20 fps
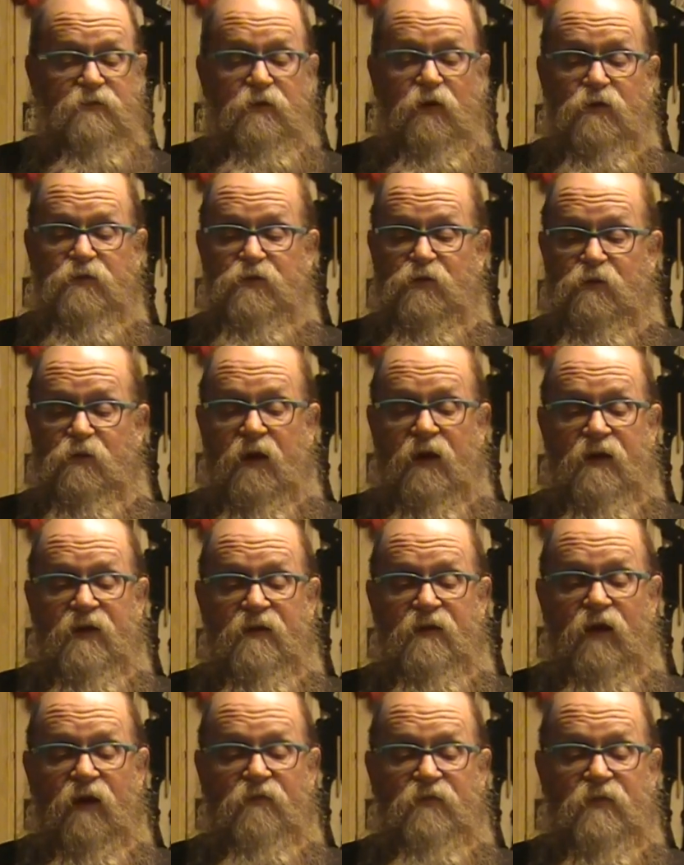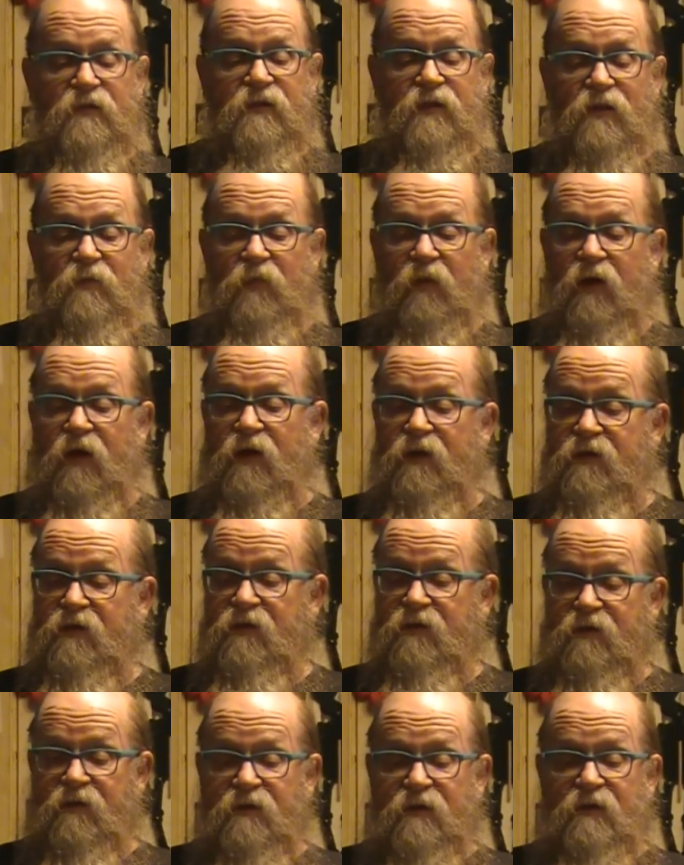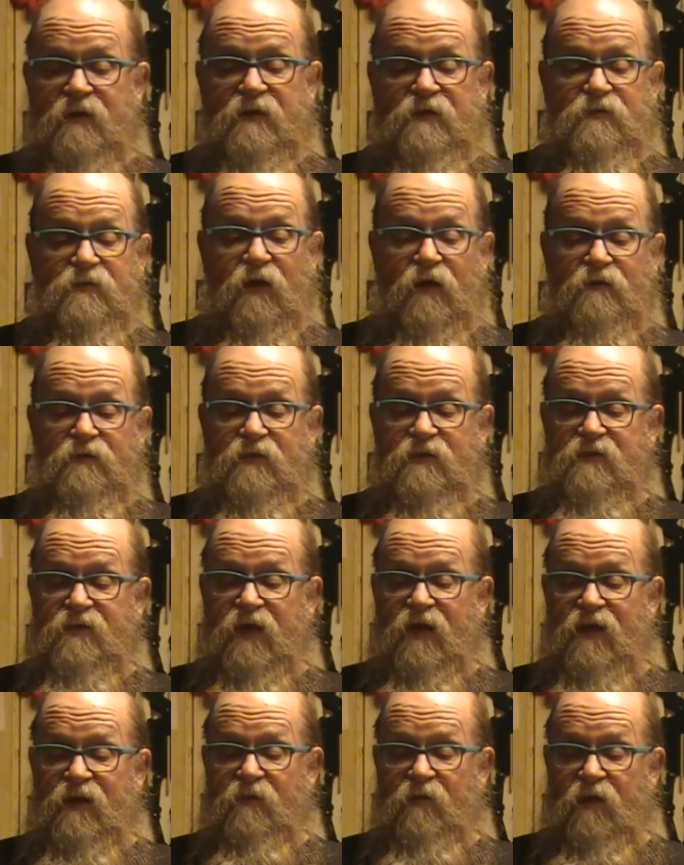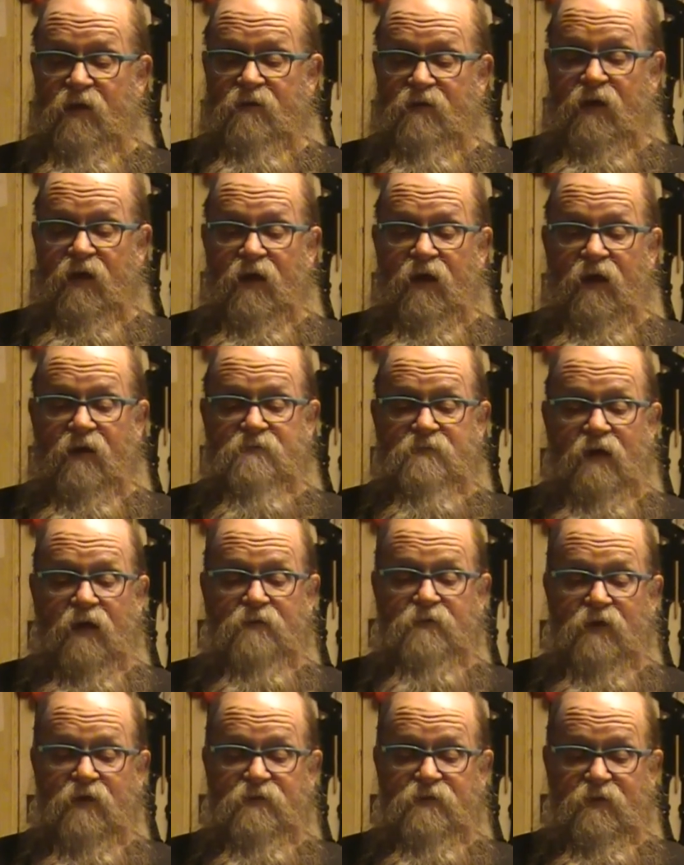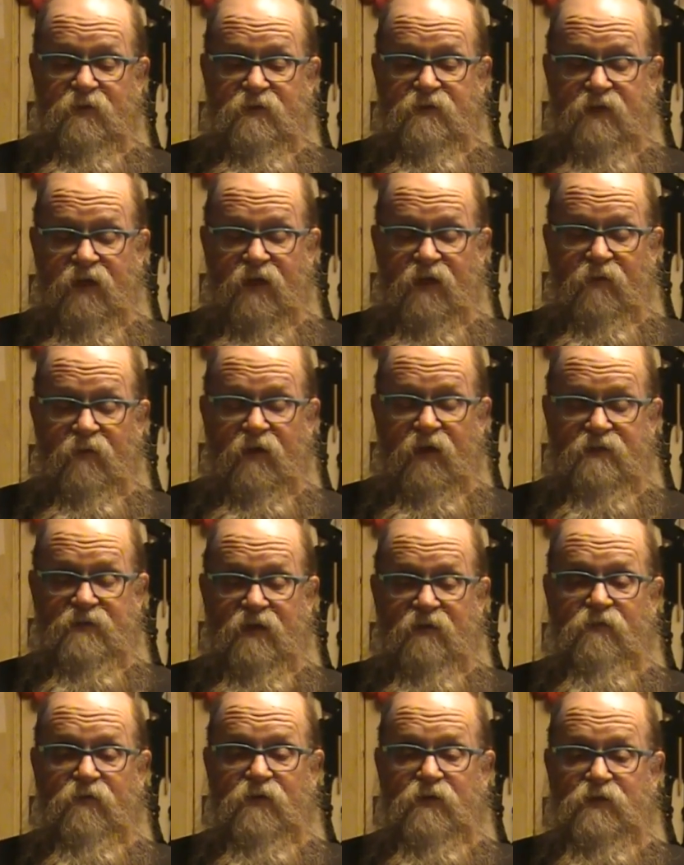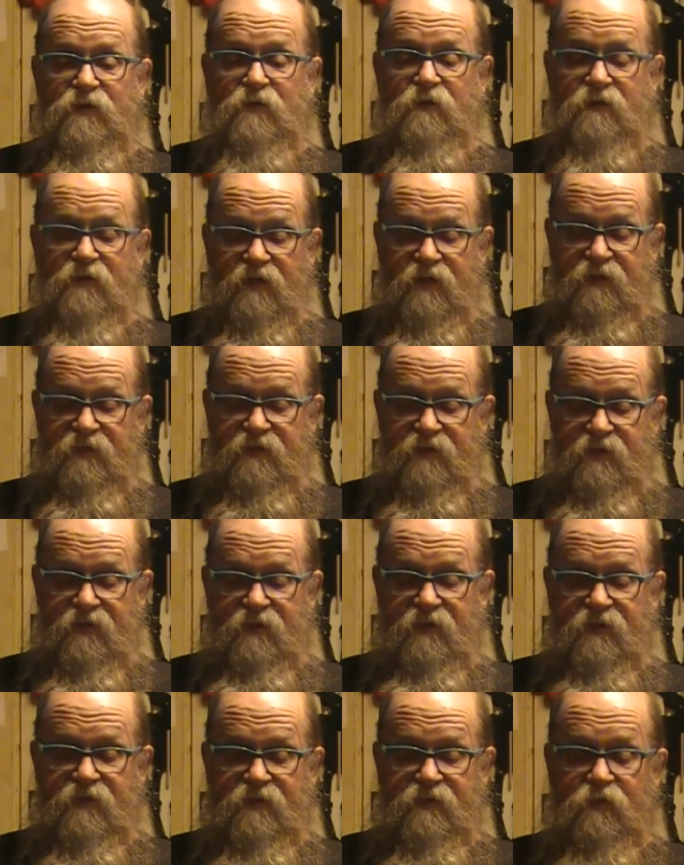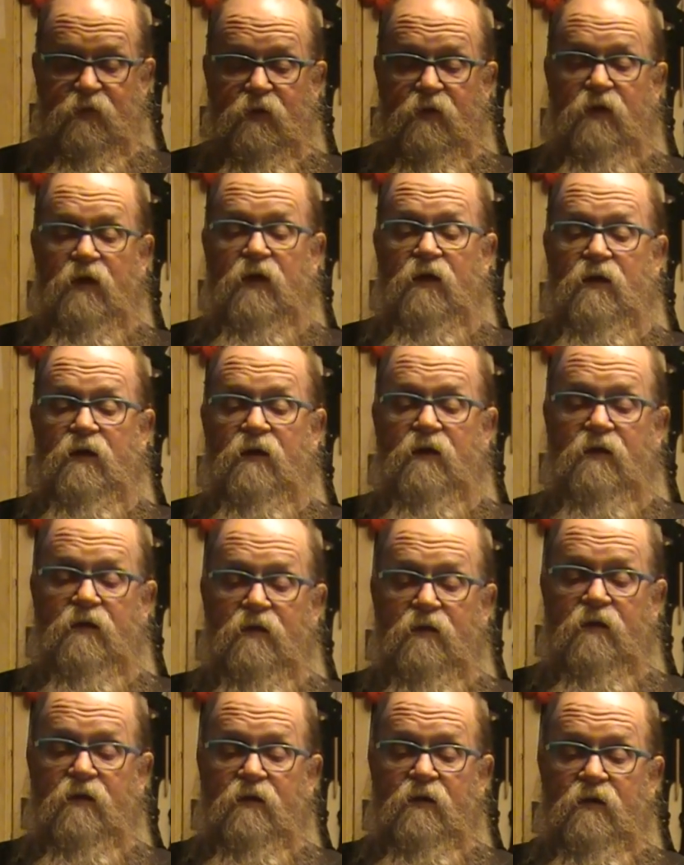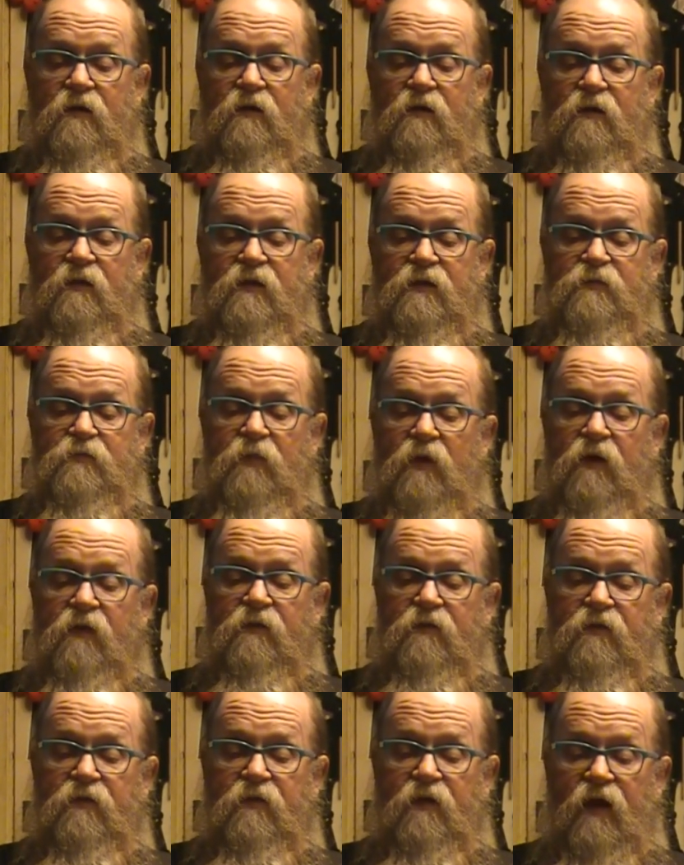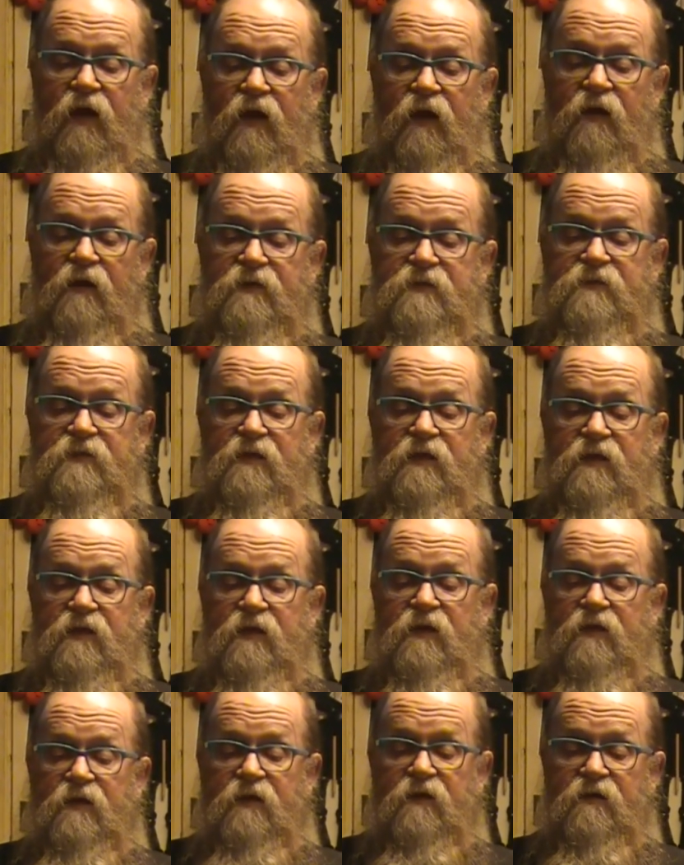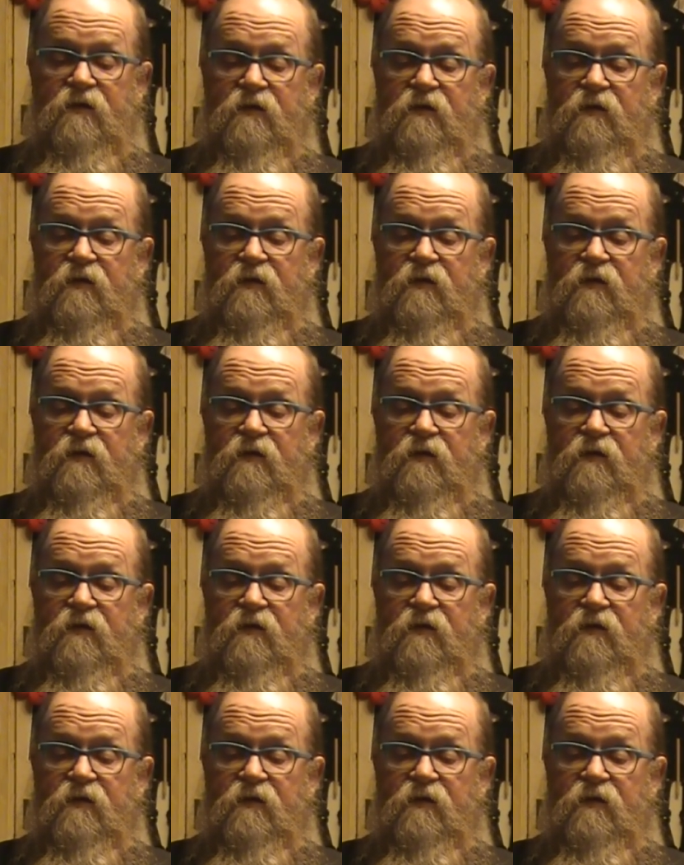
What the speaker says: throws her right in off the deep end, so I was excited about that. I was also excited because every issue of DC this month has the